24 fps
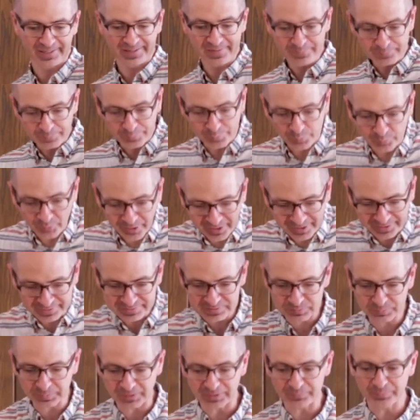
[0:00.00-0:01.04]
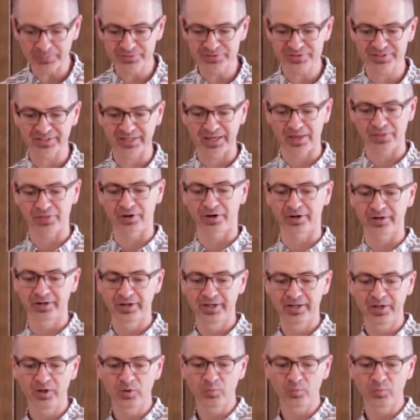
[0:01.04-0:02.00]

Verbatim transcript: He brings people together.